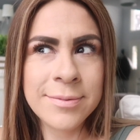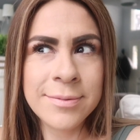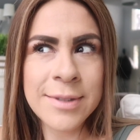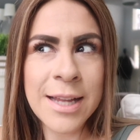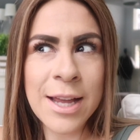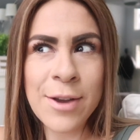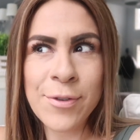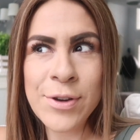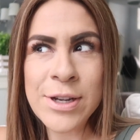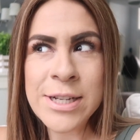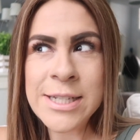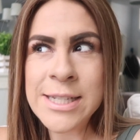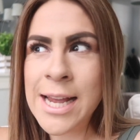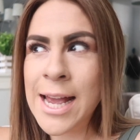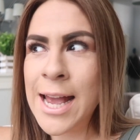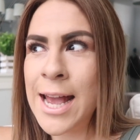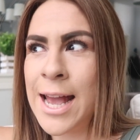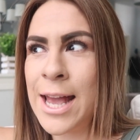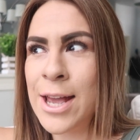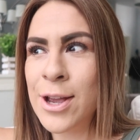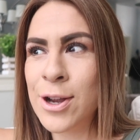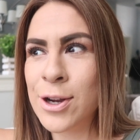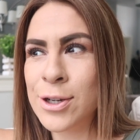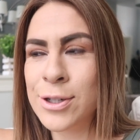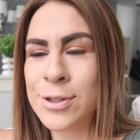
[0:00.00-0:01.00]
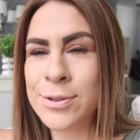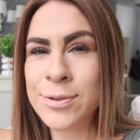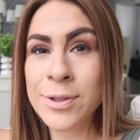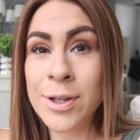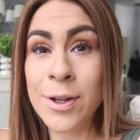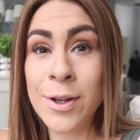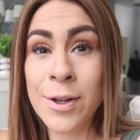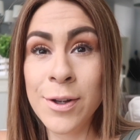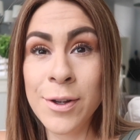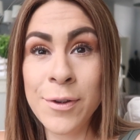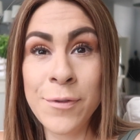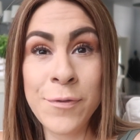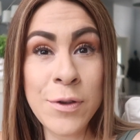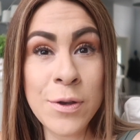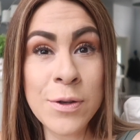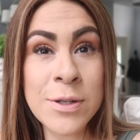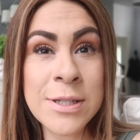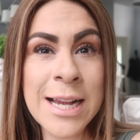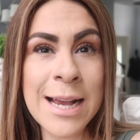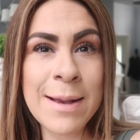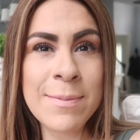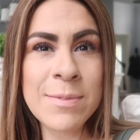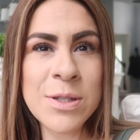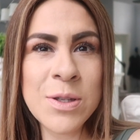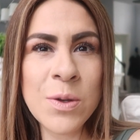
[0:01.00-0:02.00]
every day or a few
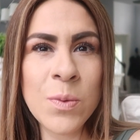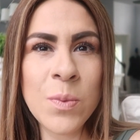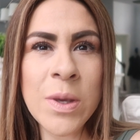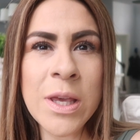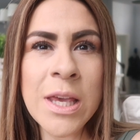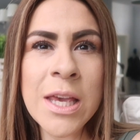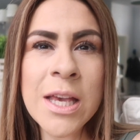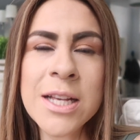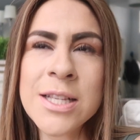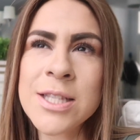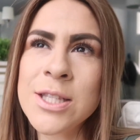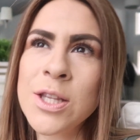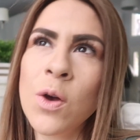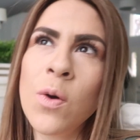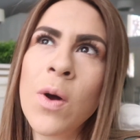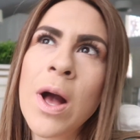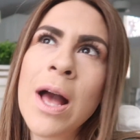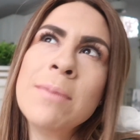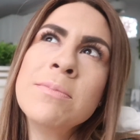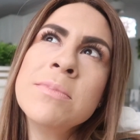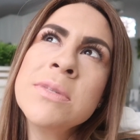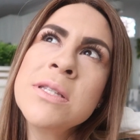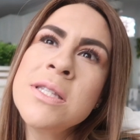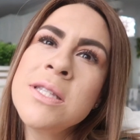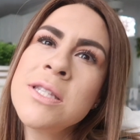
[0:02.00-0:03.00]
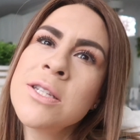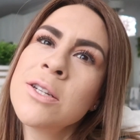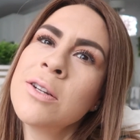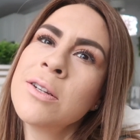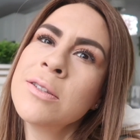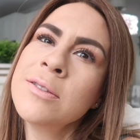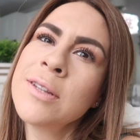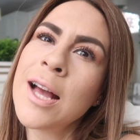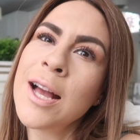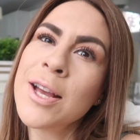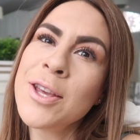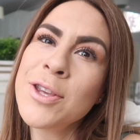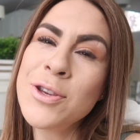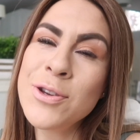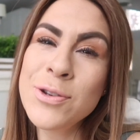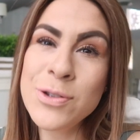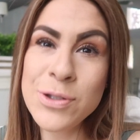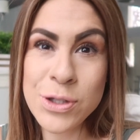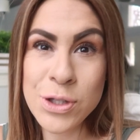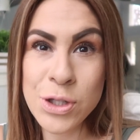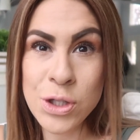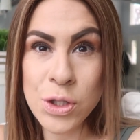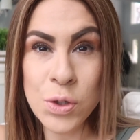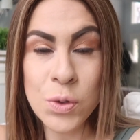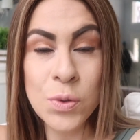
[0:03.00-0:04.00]
times a week, so I'm still not
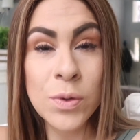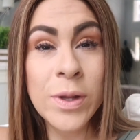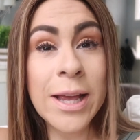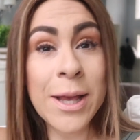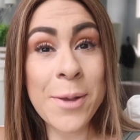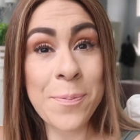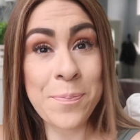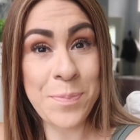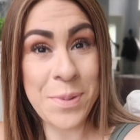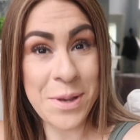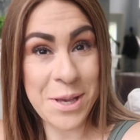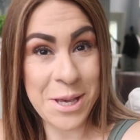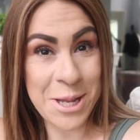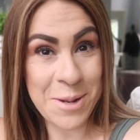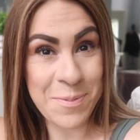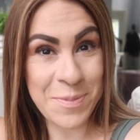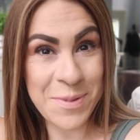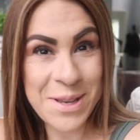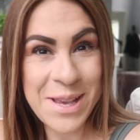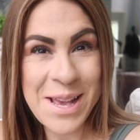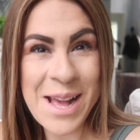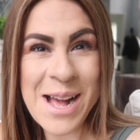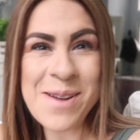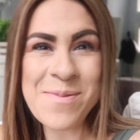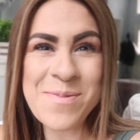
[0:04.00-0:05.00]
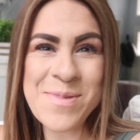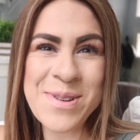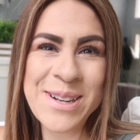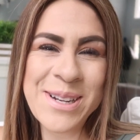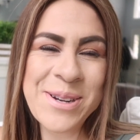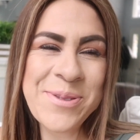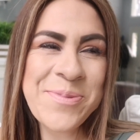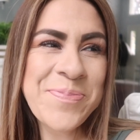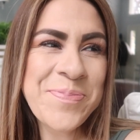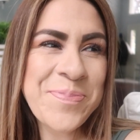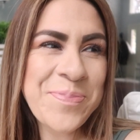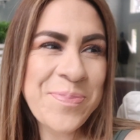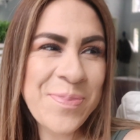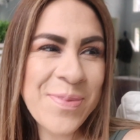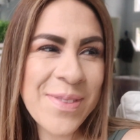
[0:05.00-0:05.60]
used to like picking up the camera